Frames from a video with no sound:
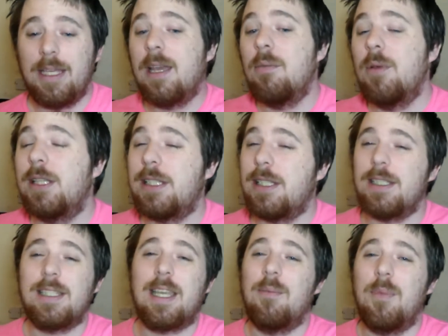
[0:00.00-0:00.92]
can
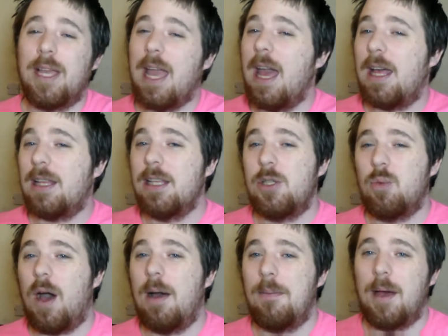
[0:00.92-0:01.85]
we get at least
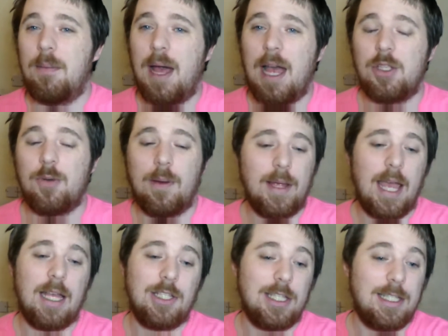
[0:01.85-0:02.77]
one more match where we
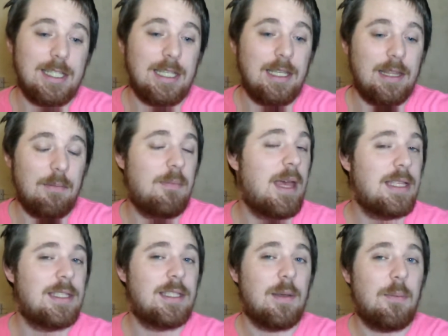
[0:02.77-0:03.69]
actually see The
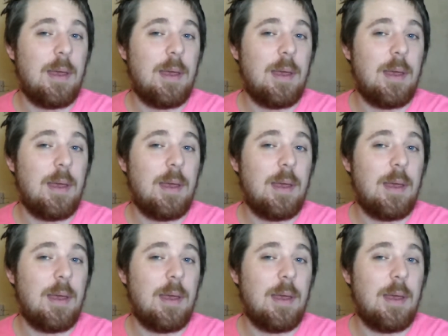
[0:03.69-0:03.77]
Miz